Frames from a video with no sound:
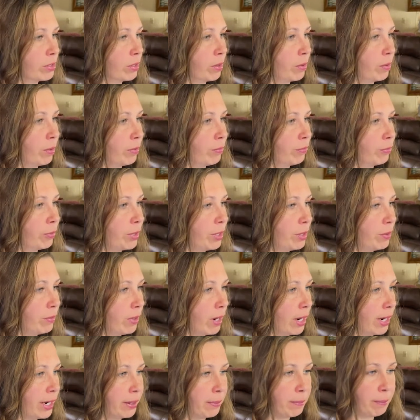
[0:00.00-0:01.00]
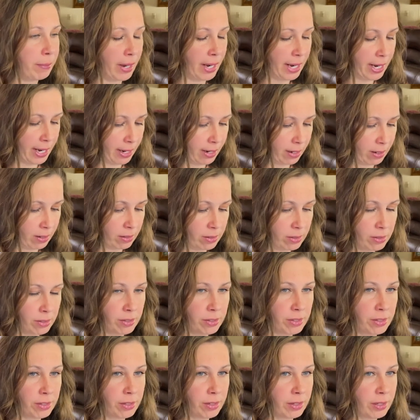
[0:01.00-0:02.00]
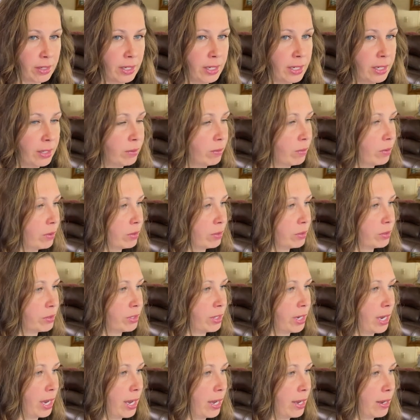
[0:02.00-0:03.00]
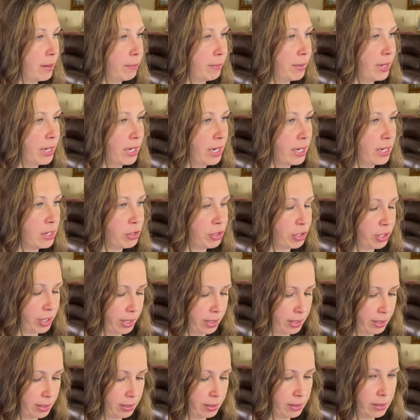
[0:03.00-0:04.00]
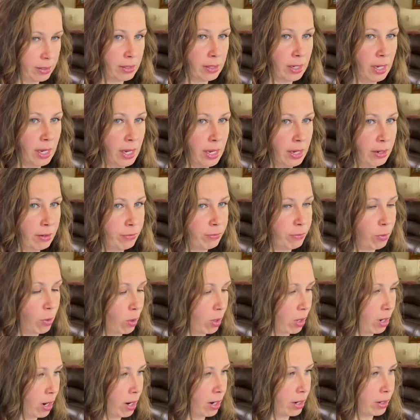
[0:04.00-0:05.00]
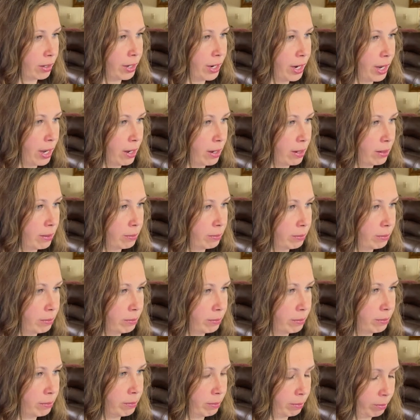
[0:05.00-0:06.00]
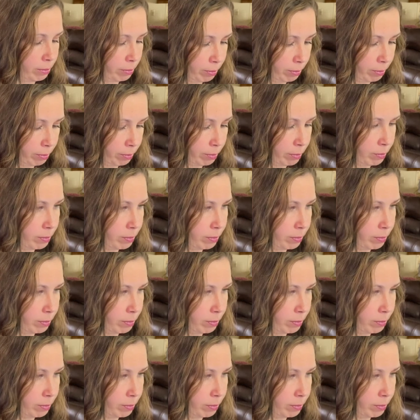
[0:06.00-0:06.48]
So if we write pairs equals combinations for our nums